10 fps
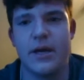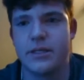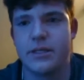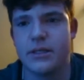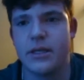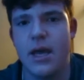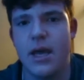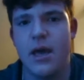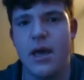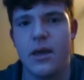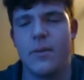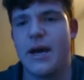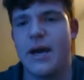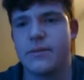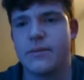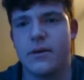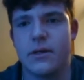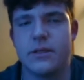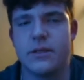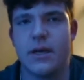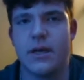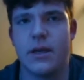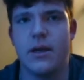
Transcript: just because, basketball was always my